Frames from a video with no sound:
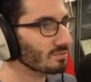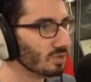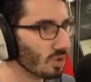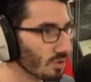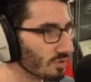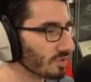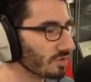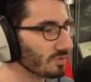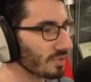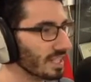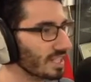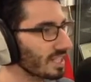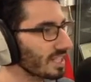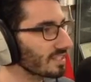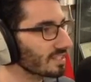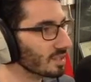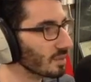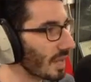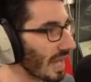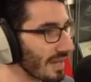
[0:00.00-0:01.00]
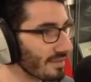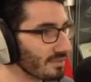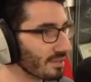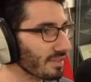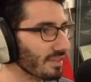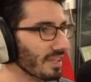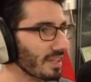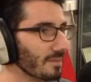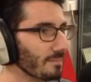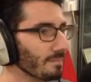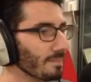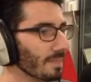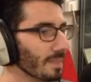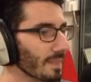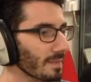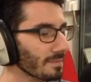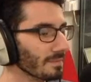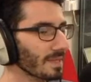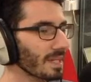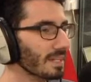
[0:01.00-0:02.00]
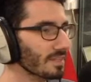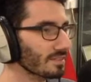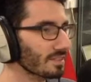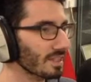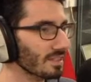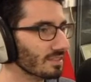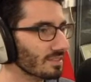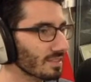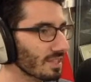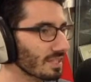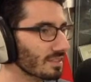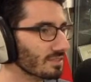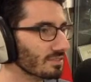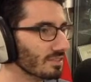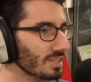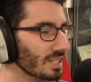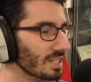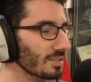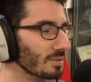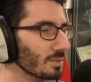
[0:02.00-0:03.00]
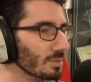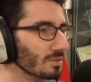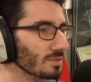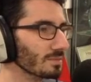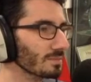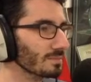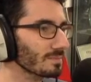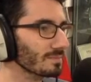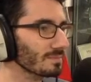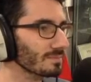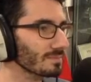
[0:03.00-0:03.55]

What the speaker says: Lots of reading, do everything. It's really awesome.